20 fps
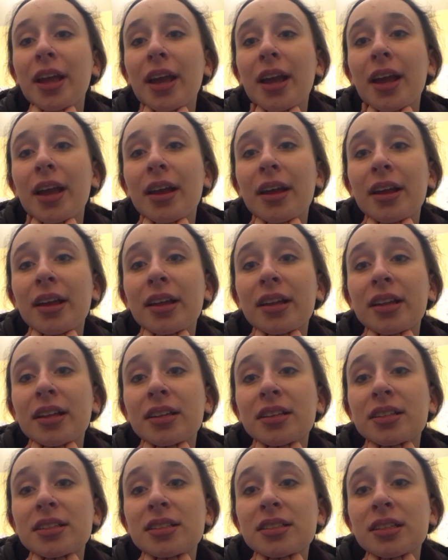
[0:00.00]

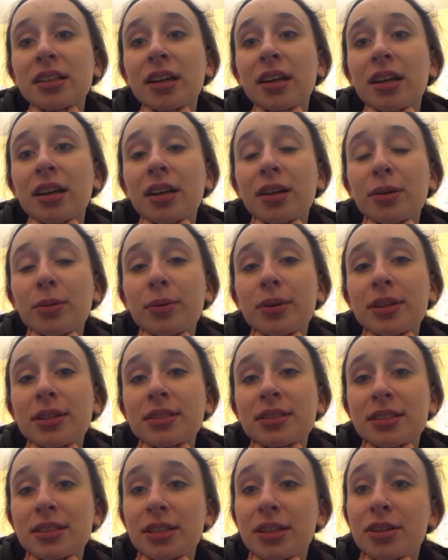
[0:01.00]
and I will
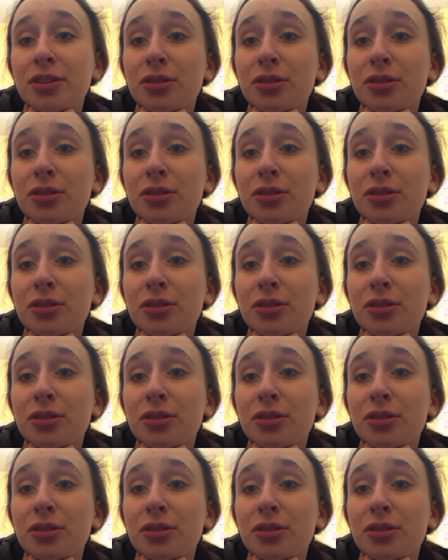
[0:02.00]
see